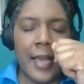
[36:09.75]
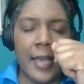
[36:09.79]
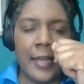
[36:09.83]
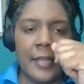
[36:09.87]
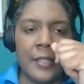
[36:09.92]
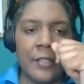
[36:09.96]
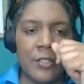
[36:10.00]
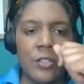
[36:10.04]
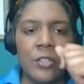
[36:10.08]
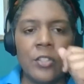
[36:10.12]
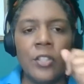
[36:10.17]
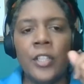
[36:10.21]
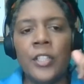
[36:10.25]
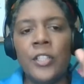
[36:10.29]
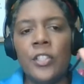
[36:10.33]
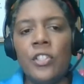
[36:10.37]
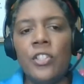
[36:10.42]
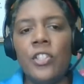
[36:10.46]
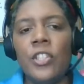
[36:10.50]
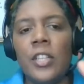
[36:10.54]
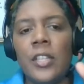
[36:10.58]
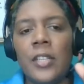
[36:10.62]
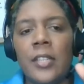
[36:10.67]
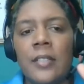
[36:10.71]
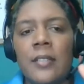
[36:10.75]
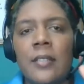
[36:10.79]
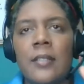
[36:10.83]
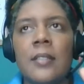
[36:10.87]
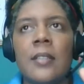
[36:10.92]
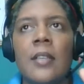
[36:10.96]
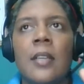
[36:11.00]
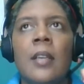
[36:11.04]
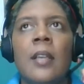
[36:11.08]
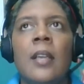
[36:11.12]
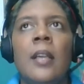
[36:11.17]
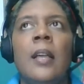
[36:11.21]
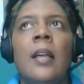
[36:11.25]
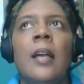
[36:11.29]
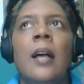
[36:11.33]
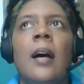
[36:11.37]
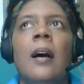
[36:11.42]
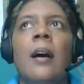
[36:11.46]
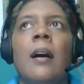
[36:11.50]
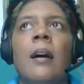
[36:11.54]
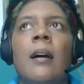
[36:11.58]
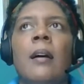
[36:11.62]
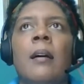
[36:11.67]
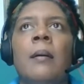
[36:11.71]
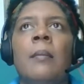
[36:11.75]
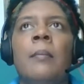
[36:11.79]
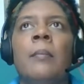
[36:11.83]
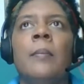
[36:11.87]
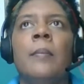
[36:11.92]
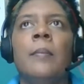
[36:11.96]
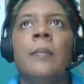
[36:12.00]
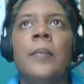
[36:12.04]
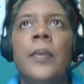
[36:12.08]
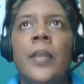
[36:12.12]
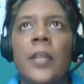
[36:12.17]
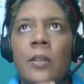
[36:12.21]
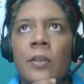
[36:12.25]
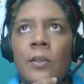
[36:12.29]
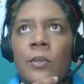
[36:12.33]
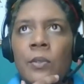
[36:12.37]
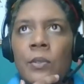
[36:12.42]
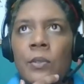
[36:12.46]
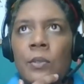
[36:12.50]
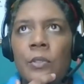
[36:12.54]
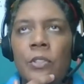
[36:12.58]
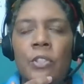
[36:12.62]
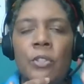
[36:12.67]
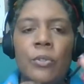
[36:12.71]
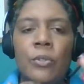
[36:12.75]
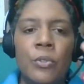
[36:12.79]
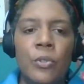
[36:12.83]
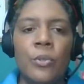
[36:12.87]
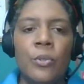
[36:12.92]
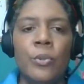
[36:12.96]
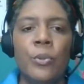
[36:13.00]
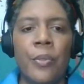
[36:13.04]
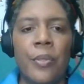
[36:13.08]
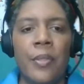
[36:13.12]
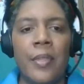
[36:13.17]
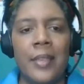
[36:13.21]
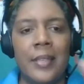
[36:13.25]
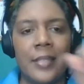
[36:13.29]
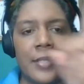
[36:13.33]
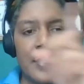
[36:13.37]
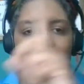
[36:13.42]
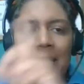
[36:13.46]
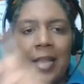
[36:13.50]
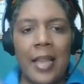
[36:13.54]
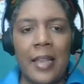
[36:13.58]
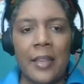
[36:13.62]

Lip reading: And it's not just, you do this